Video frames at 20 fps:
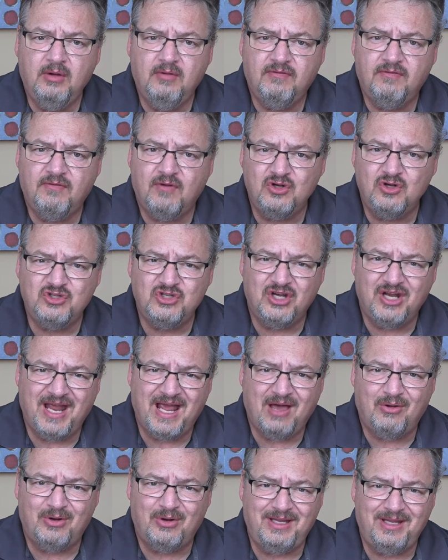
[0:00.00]

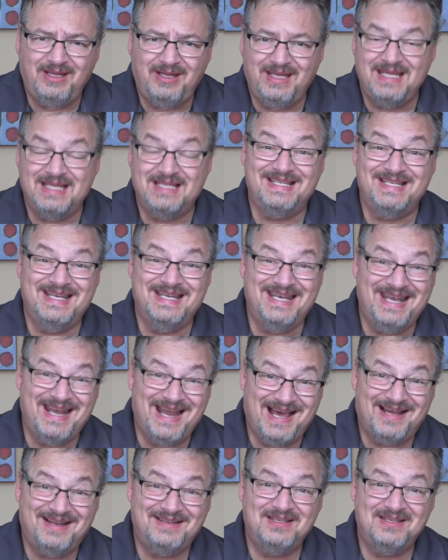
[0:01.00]
functionality is
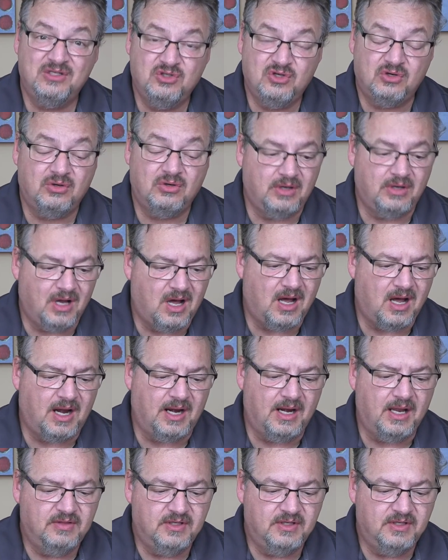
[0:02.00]
not turned on.